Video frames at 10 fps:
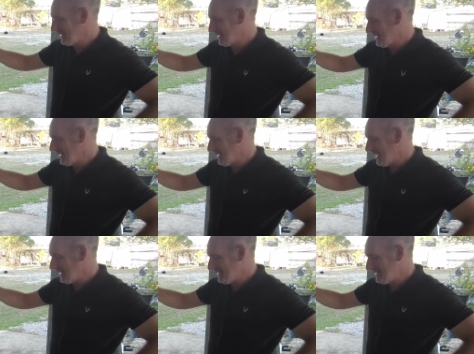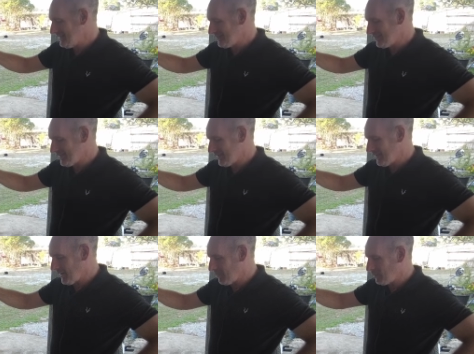Really? And it is
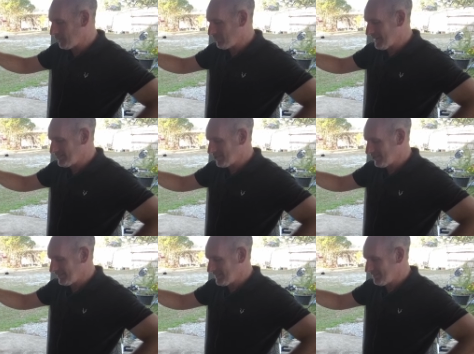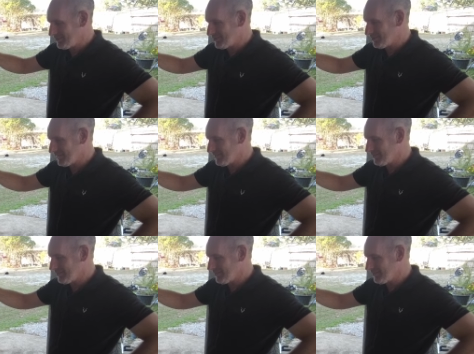a poor man's Harley Davidson, right?